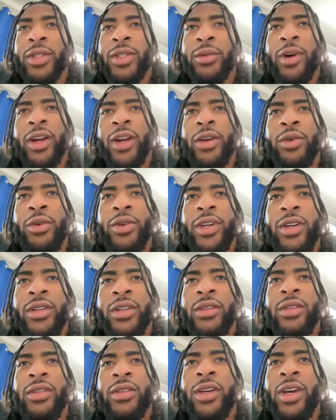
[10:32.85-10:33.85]
somebody who
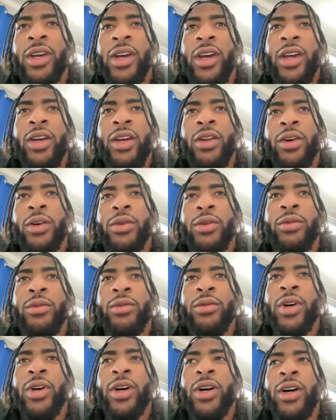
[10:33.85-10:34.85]
can you know
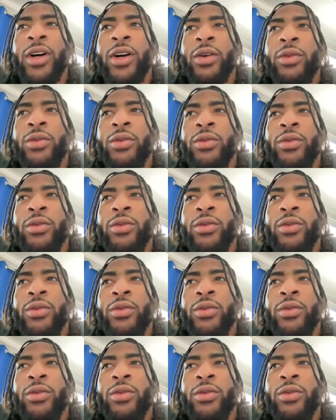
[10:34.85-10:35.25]
uh,